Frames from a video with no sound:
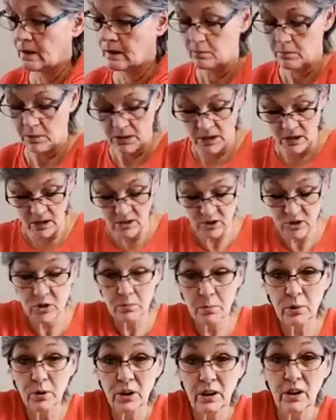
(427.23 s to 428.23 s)
Because you're
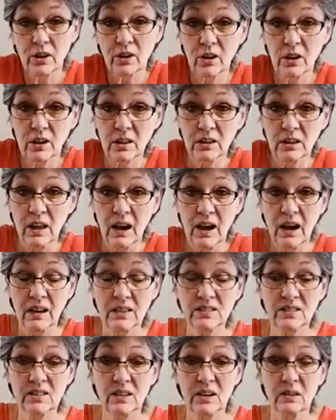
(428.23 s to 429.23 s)
putting it on
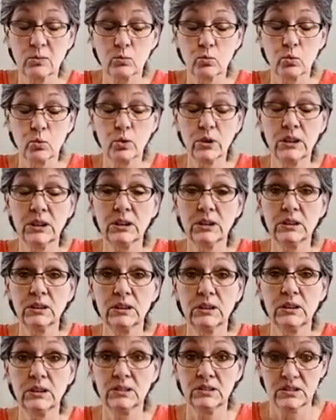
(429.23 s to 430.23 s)
glass, it really
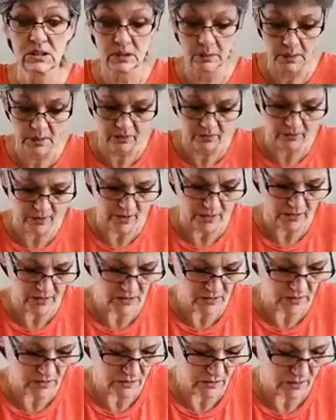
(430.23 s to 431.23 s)
needs to be
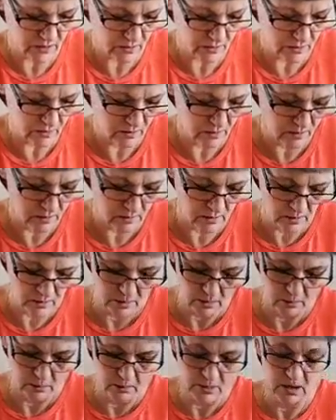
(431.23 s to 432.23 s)
fuzzed.
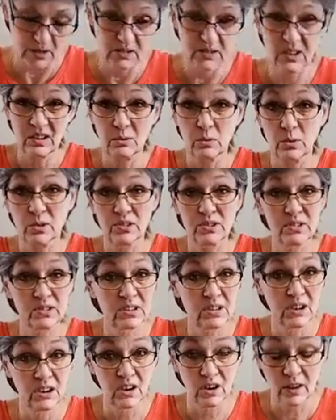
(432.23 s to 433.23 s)
Because it will
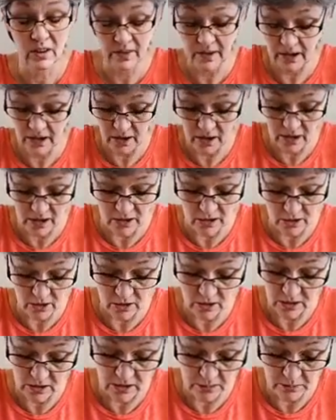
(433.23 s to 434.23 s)
stick on there and
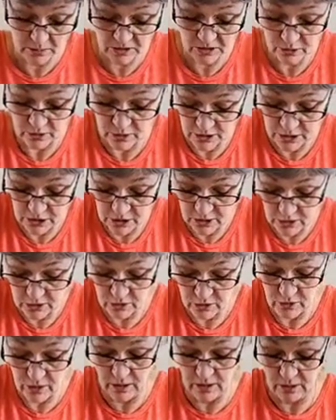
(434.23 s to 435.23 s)
you'll end up stretching the
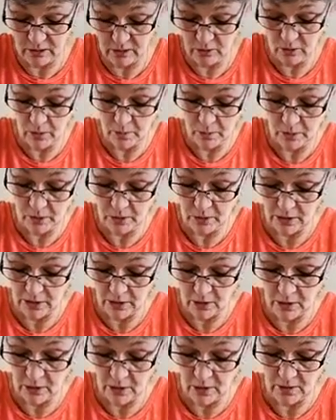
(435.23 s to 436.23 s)
transfer, pulling it
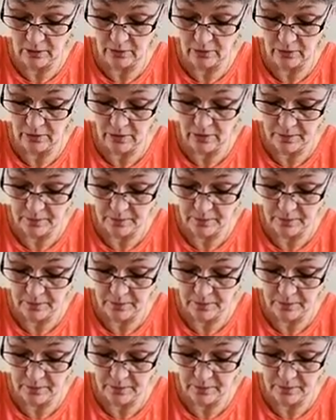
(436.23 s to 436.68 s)
off.